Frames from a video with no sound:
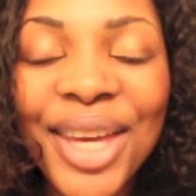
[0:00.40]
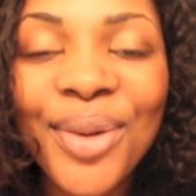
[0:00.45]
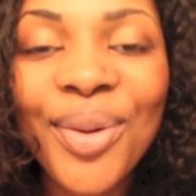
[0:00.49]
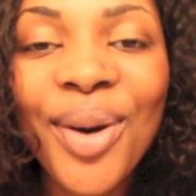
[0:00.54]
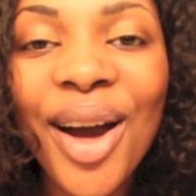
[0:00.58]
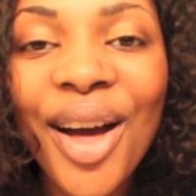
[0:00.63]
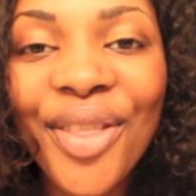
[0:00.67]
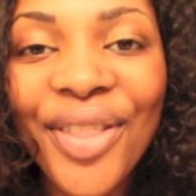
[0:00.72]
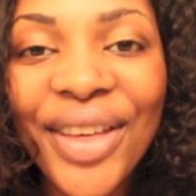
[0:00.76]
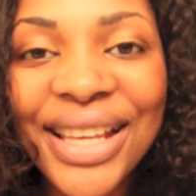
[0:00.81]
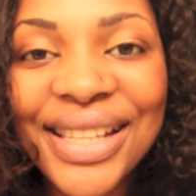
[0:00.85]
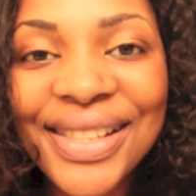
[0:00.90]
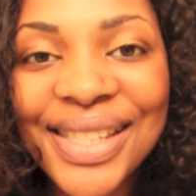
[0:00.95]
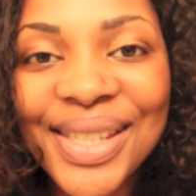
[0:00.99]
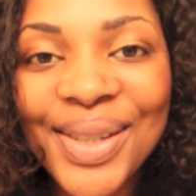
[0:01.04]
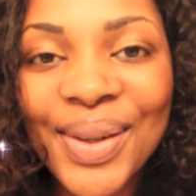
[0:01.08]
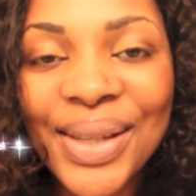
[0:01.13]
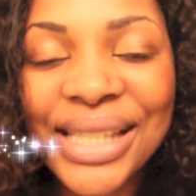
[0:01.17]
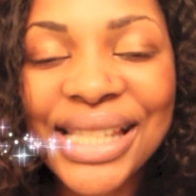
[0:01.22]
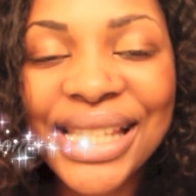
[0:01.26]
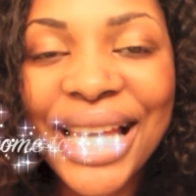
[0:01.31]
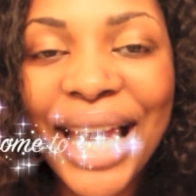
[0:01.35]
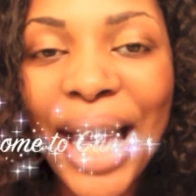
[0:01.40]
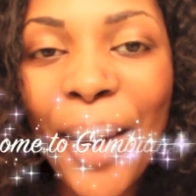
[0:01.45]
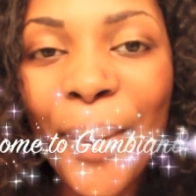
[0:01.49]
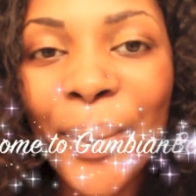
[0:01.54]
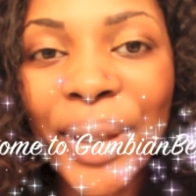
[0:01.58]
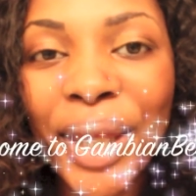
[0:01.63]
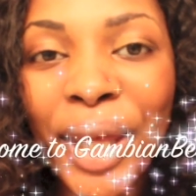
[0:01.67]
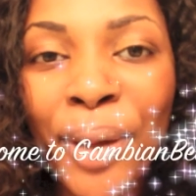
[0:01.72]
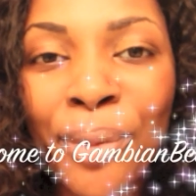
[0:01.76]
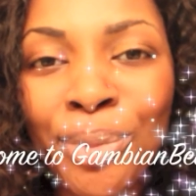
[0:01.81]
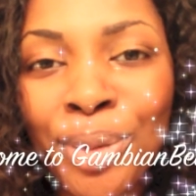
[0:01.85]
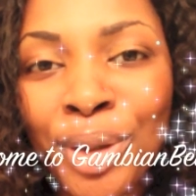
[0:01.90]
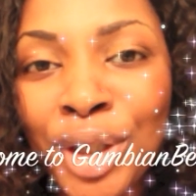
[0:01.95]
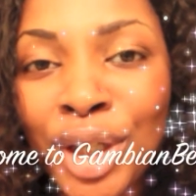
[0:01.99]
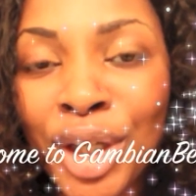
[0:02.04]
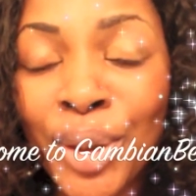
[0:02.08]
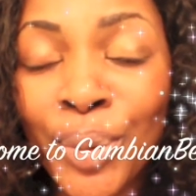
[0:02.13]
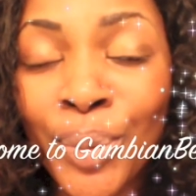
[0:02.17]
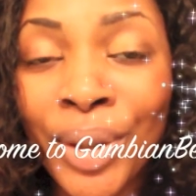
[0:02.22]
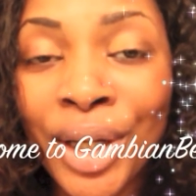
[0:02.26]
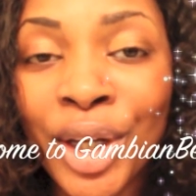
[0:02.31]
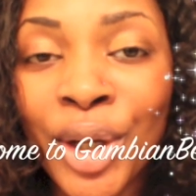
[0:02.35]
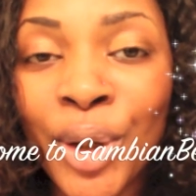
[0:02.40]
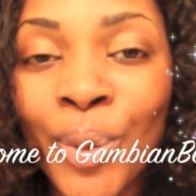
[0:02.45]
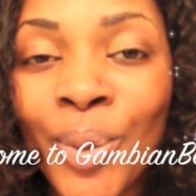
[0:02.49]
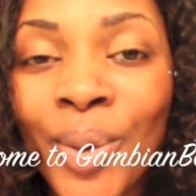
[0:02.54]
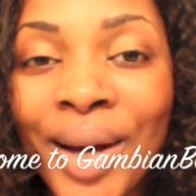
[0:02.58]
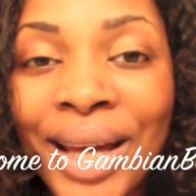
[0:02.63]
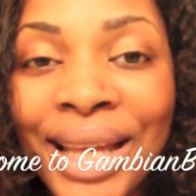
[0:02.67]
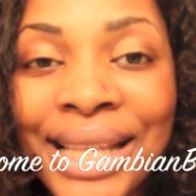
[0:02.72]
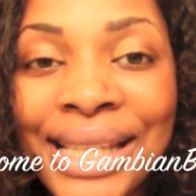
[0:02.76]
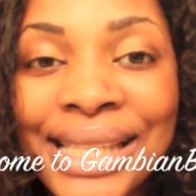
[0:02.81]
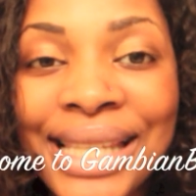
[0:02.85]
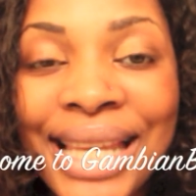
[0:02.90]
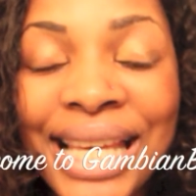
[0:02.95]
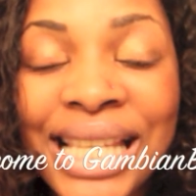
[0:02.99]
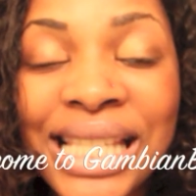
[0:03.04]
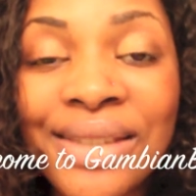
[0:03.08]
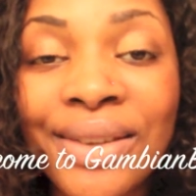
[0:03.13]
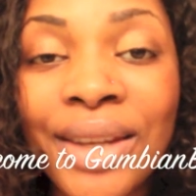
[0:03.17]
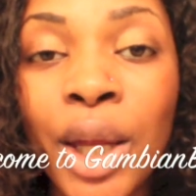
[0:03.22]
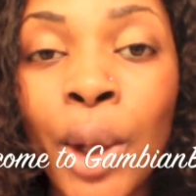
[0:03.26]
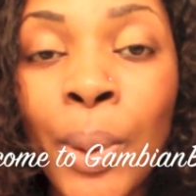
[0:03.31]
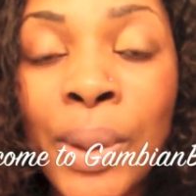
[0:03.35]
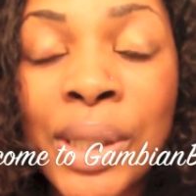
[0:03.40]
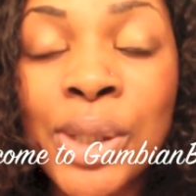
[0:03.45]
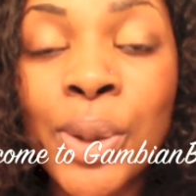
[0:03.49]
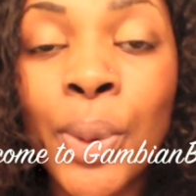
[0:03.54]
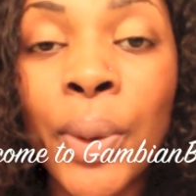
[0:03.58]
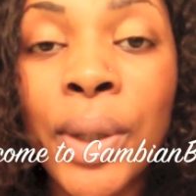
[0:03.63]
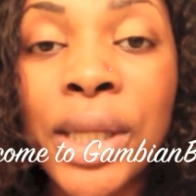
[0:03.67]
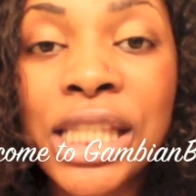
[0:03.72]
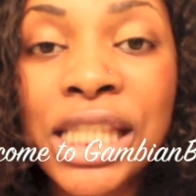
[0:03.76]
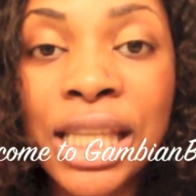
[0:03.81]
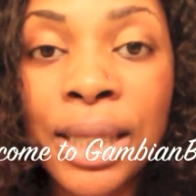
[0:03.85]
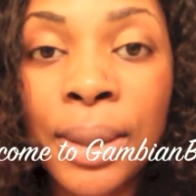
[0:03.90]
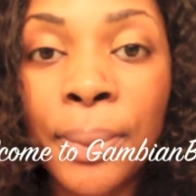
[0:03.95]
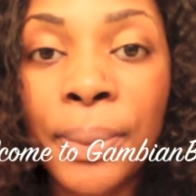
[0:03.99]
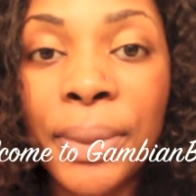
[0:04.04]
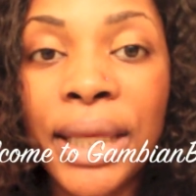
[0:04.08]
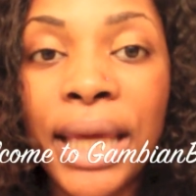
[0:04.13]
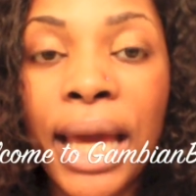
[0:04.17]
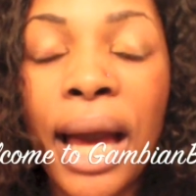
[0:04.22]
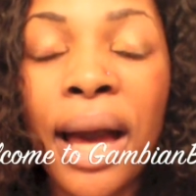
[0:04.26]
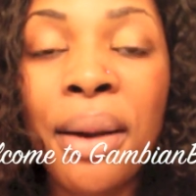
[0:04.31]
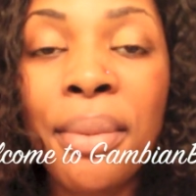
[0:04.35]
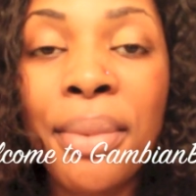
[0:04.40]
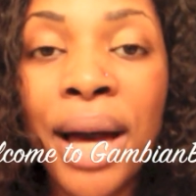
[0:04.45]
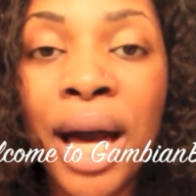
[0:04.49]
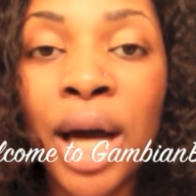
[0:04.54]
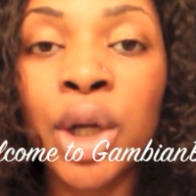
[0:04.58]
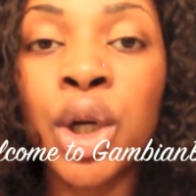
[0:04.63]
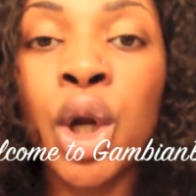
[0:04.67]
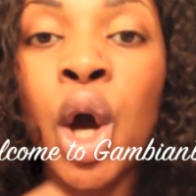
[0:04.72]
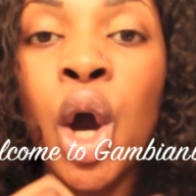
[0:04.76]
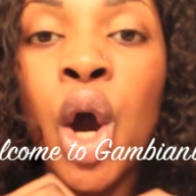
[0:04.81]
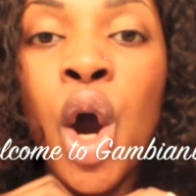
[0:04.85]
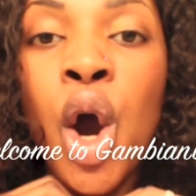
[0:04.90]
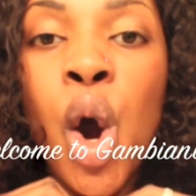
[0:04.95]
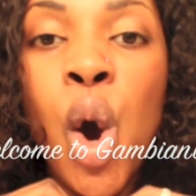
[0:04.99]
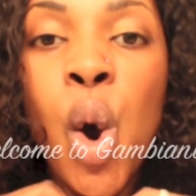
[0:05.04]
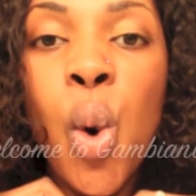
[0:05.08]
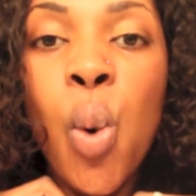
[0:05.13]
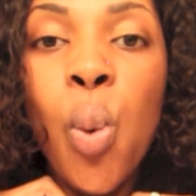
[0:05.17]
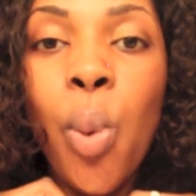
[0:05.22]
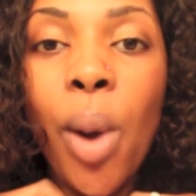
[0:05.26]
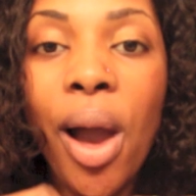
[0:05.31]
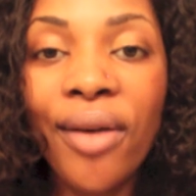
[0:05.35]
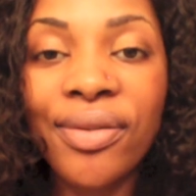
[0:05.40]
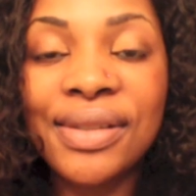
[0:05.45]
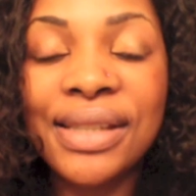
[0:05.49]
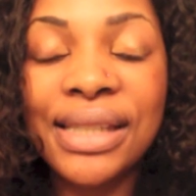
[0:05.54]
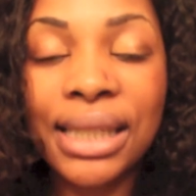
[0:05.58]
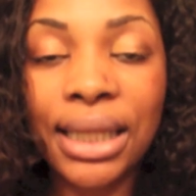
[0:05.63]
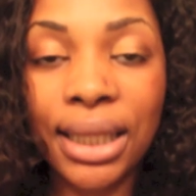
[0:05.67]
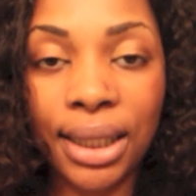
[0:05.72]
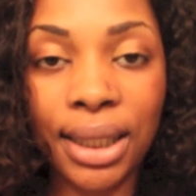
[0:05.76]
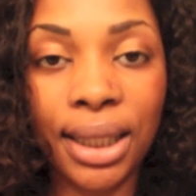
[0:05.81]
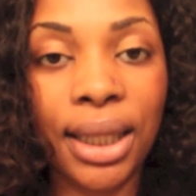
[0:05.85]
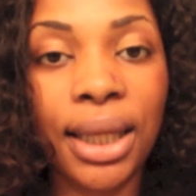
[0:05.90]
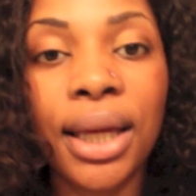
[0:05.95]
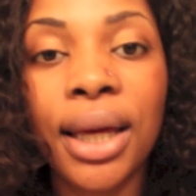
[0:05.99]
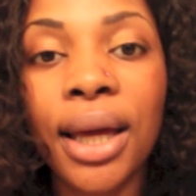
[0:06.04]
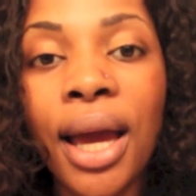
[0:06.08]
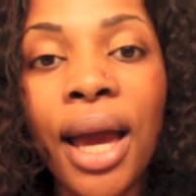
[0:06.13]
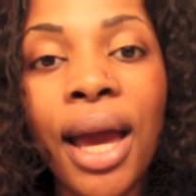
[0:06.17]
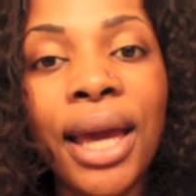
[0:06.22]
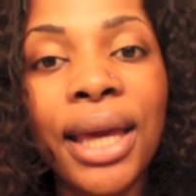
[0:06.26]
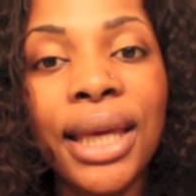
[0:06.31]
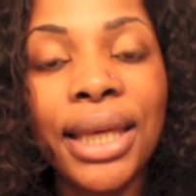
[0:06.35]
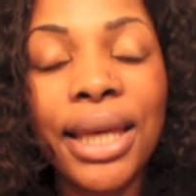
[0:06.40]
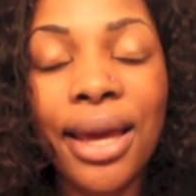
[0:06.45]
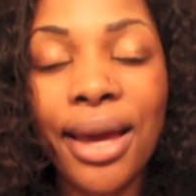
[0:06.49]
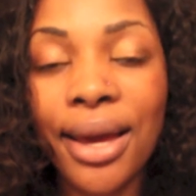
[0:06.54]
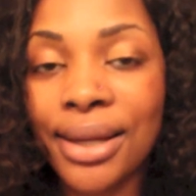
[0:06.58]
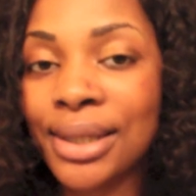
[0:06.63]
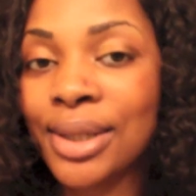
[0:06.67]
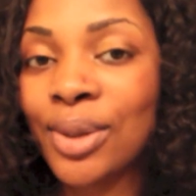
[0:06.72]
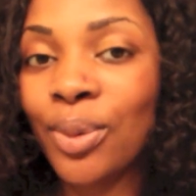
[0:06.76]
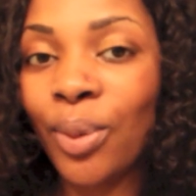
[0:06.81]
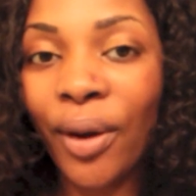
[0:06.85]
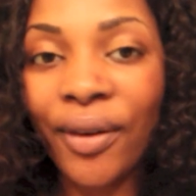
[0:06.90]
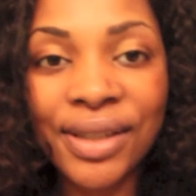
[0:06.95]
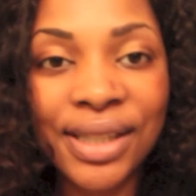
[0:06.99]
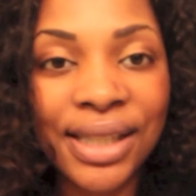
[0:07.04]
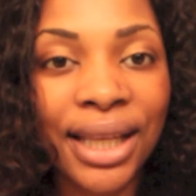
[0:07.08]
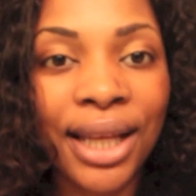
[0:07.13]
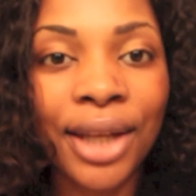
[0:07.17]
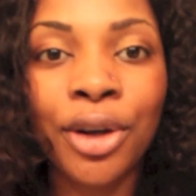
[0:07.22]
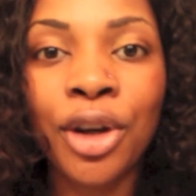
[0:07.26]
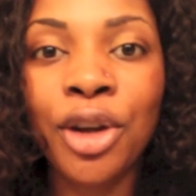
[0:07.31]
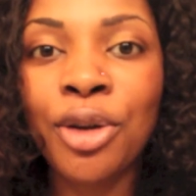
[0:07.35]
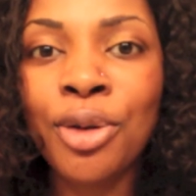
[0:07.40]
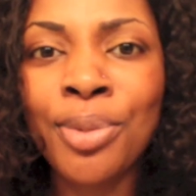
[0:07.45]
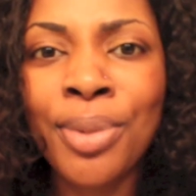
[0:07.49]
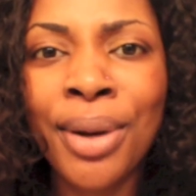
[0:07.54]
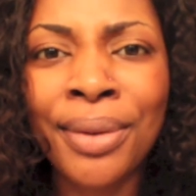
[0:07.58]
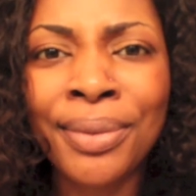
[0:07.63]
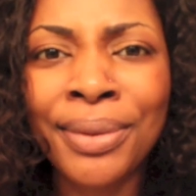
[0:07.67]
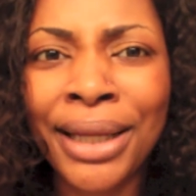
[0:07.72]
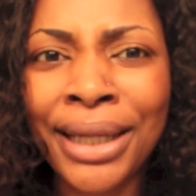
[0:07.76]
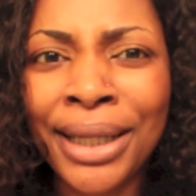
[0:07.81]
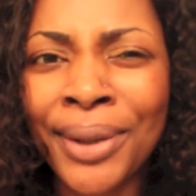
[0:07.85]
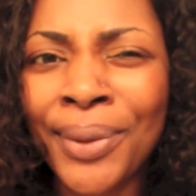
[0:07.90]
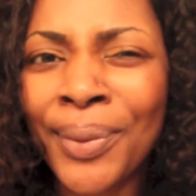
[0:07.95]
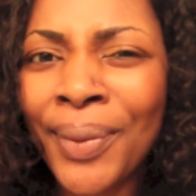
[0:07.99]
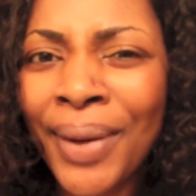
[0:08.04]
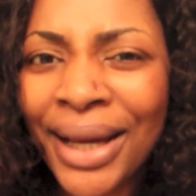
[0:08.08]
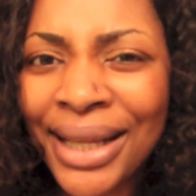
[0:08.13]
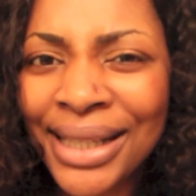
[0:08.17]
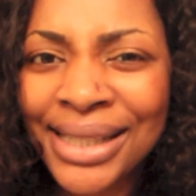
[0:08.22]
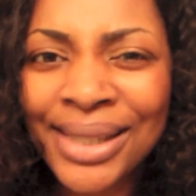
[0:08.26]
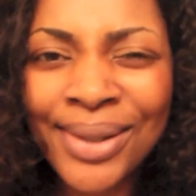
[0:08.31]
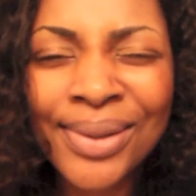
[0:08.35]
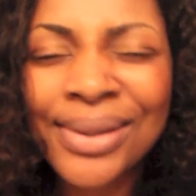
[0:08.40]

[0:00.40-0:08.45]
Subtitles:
you all, thanks for tuning to QVH Beauty 101. Today's video is going to be about weft sealing. Yes, weft sealing. I know you're like, what? It's